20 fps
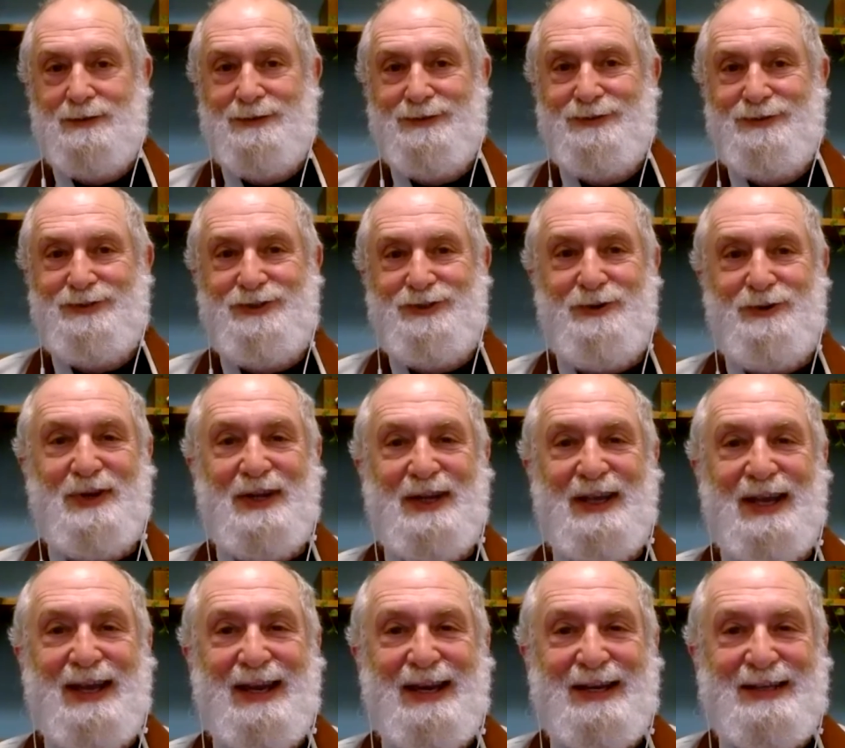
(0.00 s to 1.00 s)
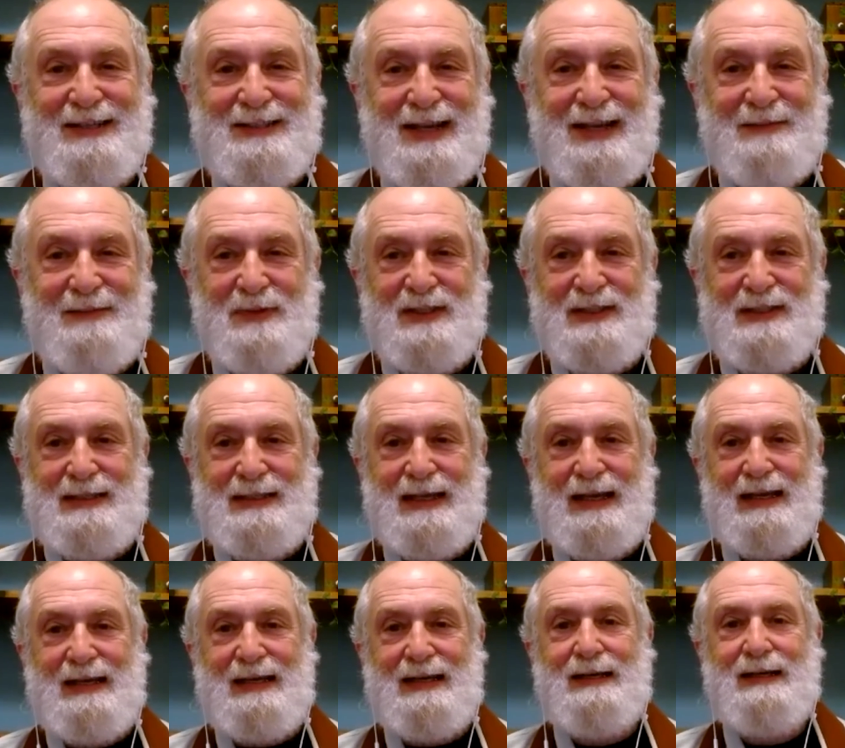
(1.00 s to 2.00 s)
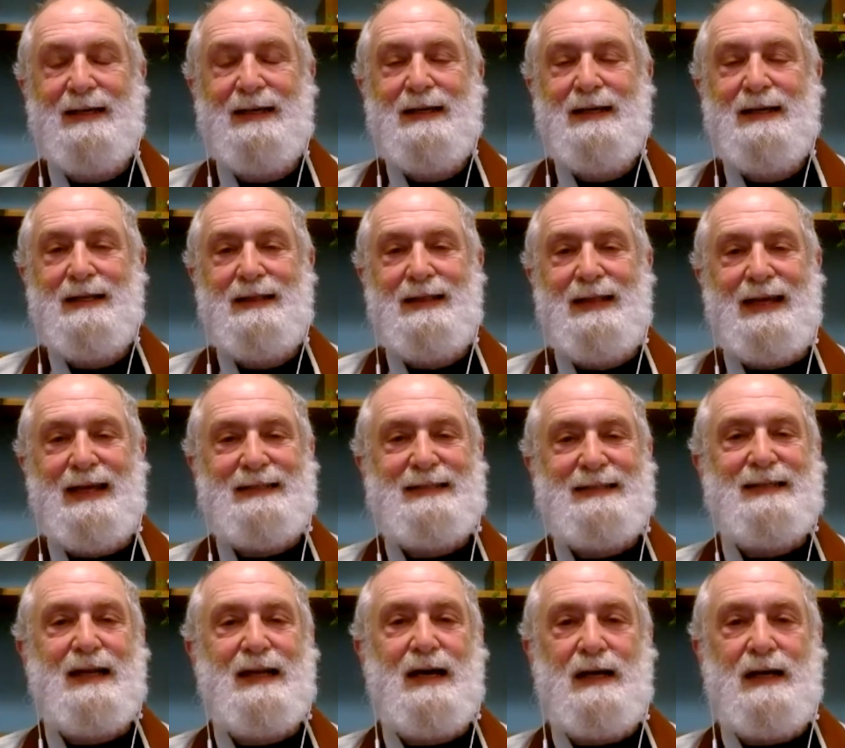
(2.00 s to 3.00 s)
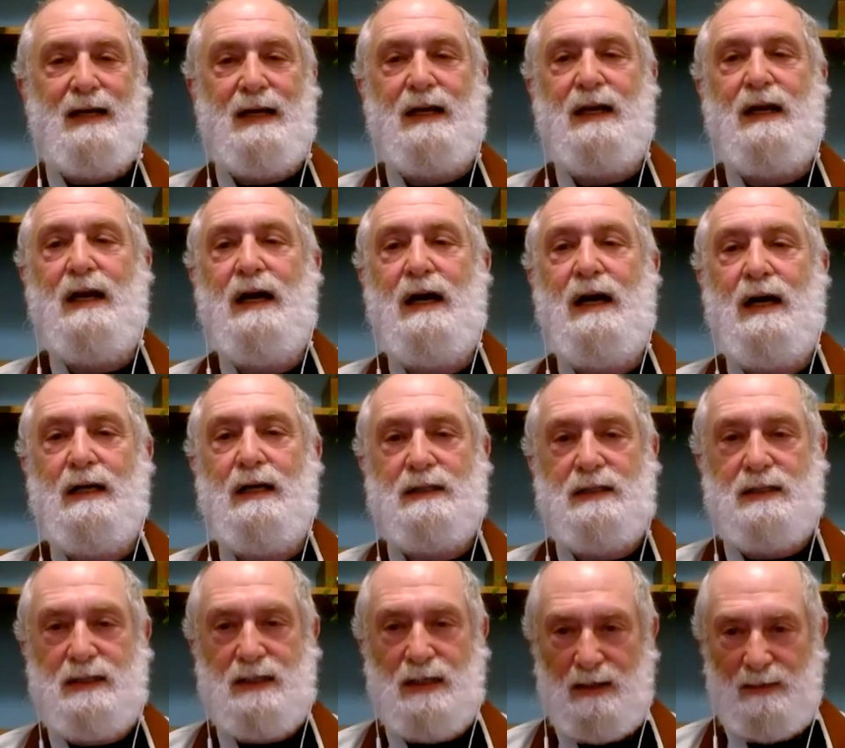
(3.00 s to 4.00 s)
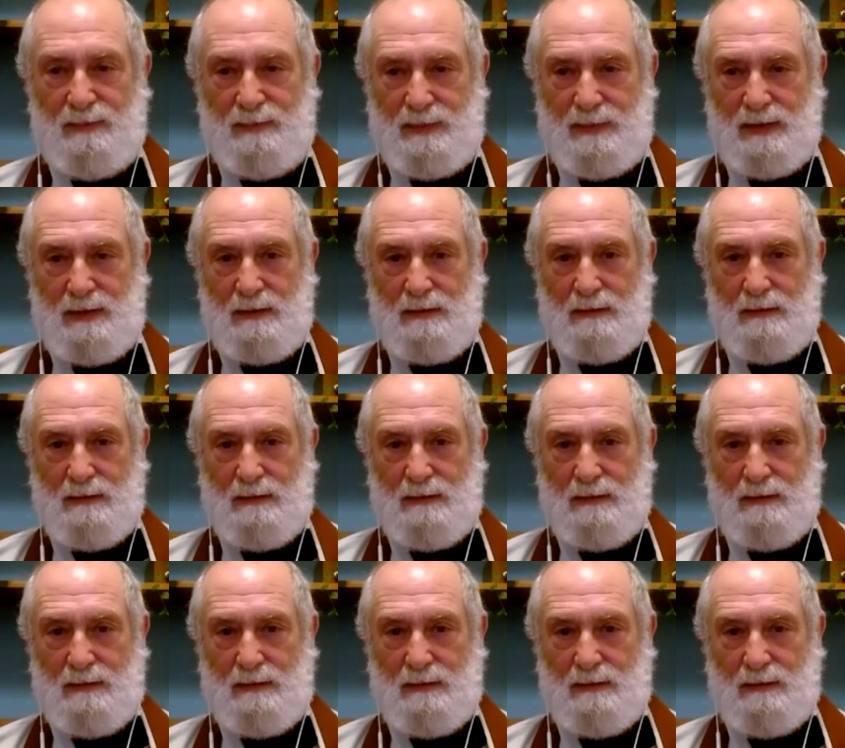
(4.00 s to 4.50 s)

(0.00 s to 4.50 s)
So again, as I've been saying, that's not a concept.